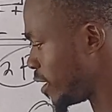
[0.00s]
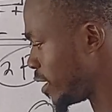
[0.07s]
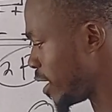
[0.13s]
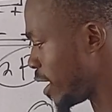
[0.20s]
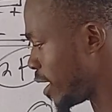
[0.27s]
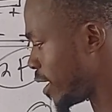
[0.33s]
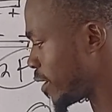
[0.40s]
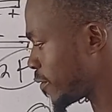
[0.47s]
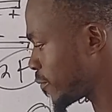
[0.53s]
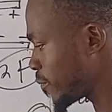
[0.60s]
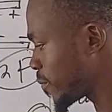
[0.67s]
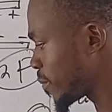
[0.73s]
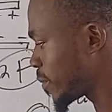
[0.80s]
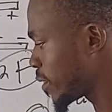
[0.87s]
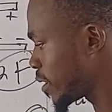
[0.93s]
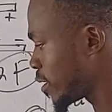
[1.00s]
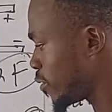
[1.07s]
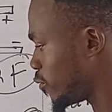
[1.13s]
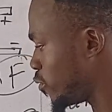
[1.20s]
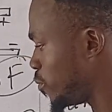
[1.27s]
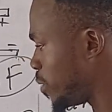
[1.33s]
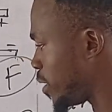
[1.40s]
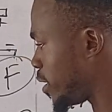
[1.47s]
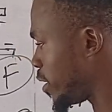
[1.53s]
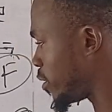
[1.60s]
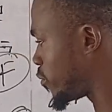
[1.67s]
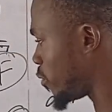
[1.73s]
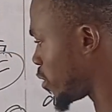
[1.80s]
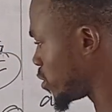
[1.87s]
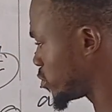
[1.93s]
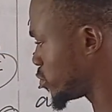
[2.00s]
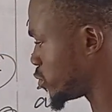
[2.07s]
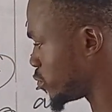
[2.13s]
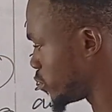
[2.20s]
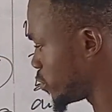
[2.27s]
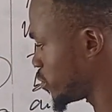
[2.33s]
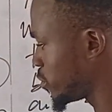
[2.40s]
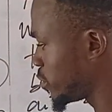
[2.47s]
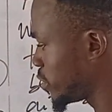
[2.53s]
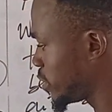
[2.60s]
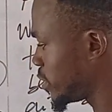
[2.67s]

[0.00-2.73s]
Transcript: EA will be equal to